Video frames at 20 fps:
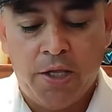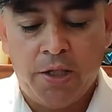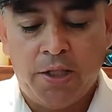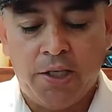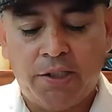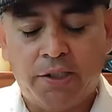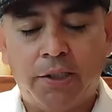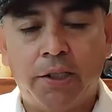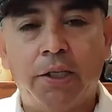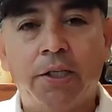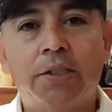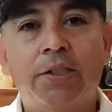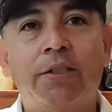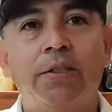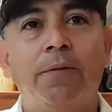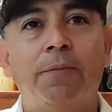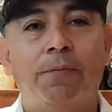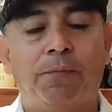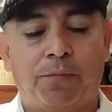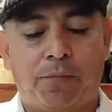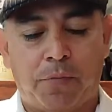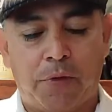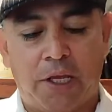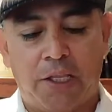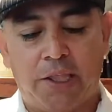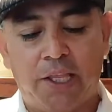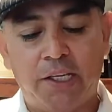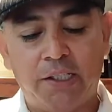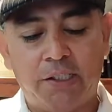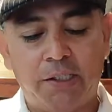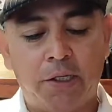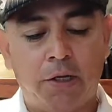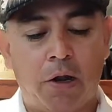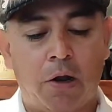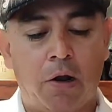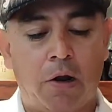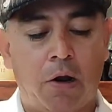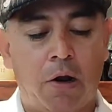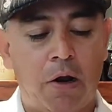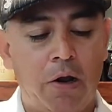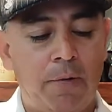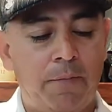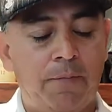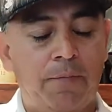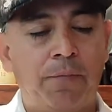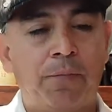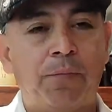This is the cigar